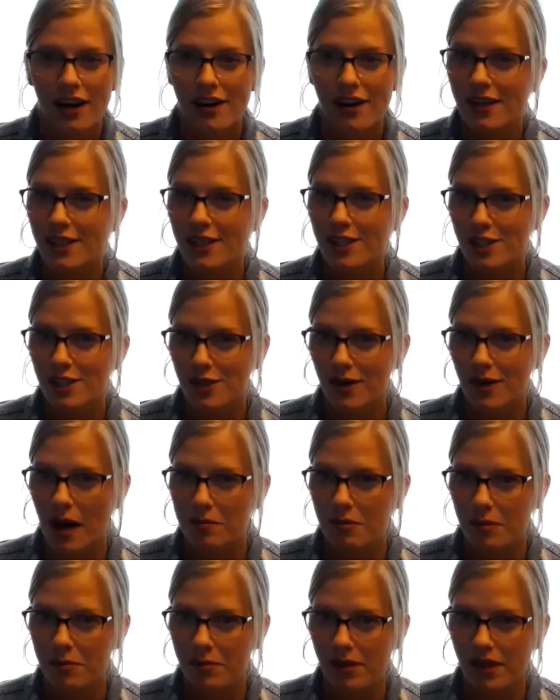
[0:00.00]
in
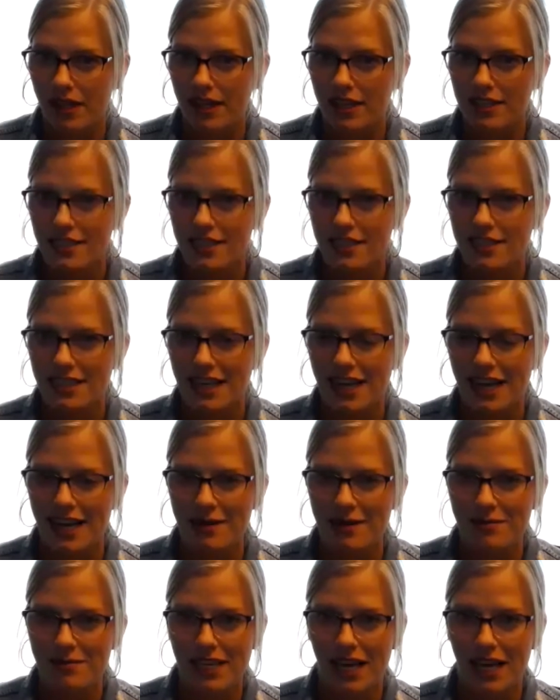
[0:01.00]
Sharapa Place,
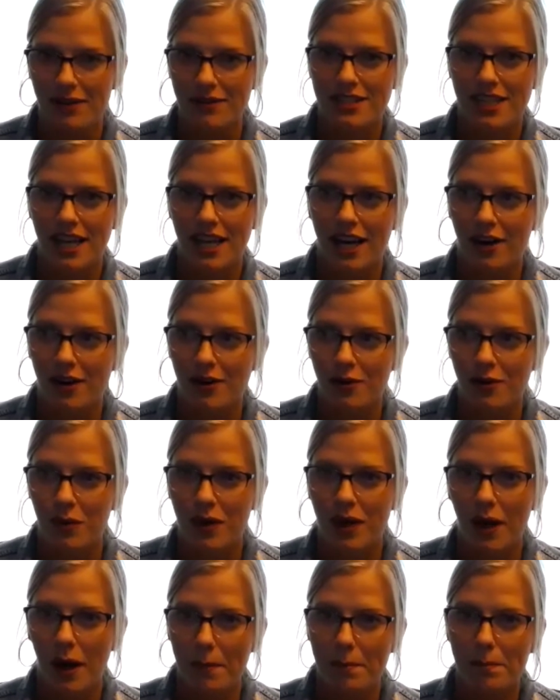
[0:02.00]
downtown.
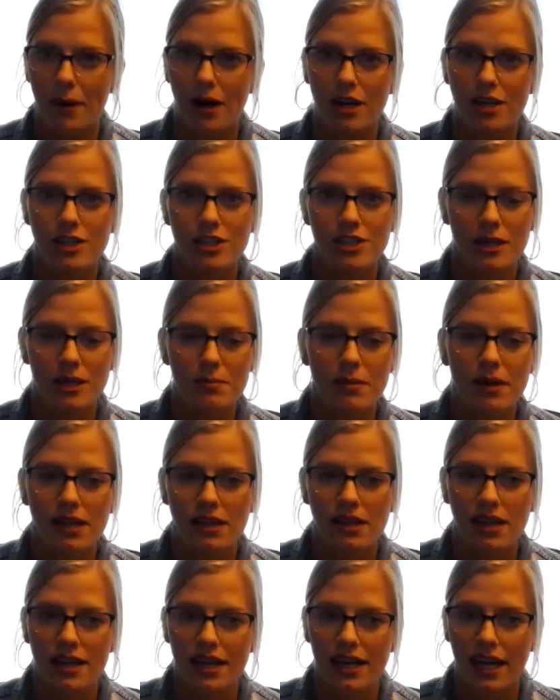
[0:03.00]
We are Marsh and
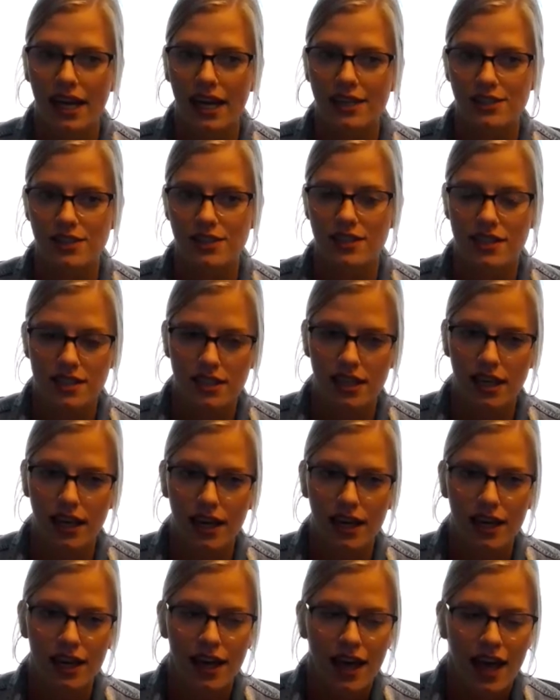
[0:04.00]
McLennan
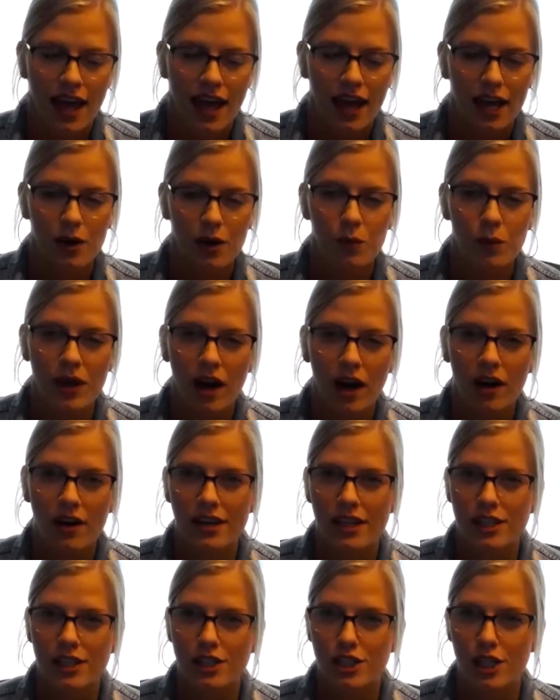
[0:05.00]
agency, and we are
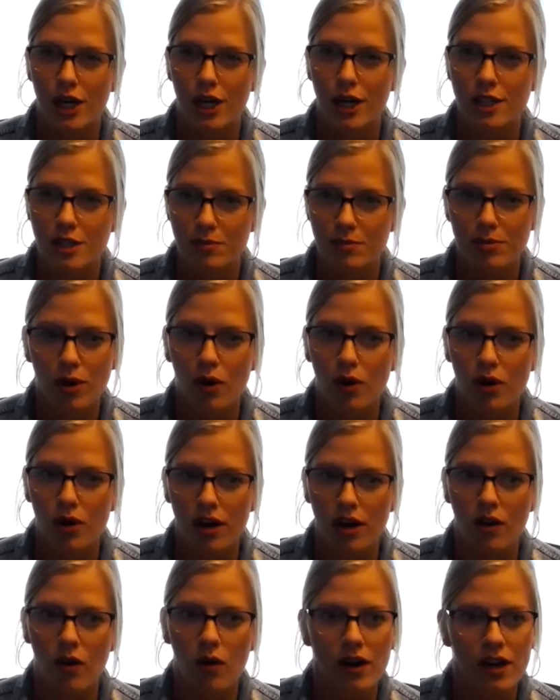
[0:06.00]
an insurance
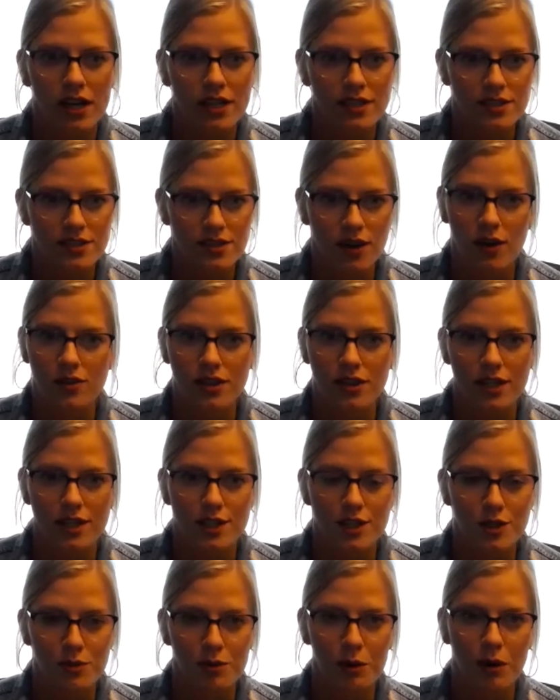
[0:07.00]
broker or
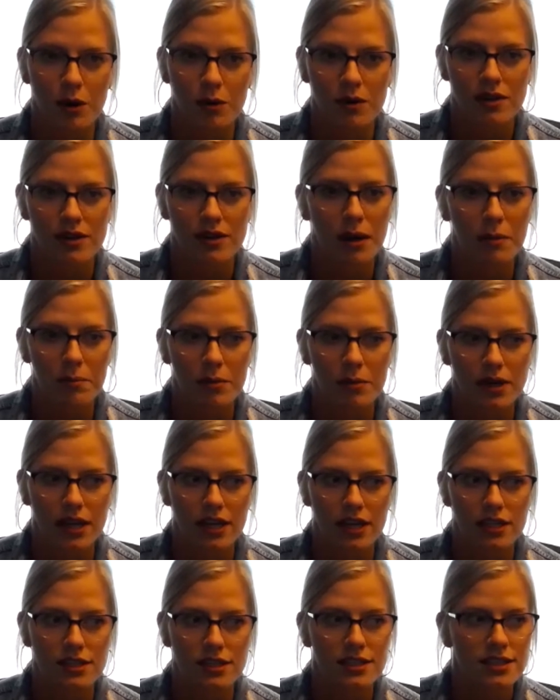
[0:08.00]
consultant. So we work with
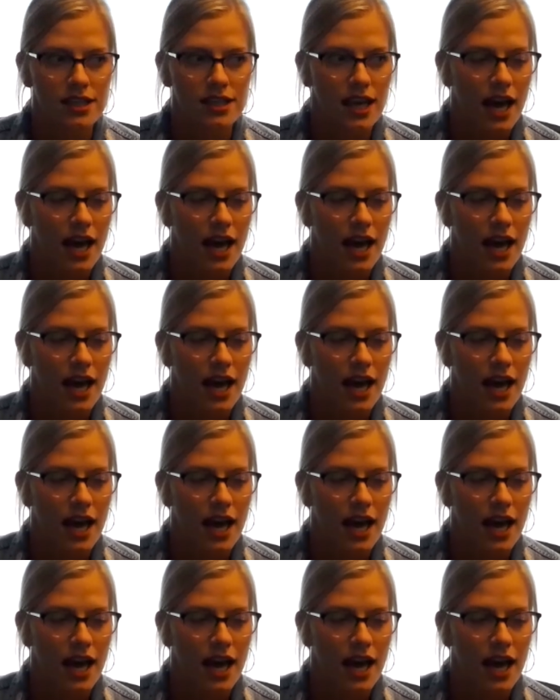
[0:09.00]
companies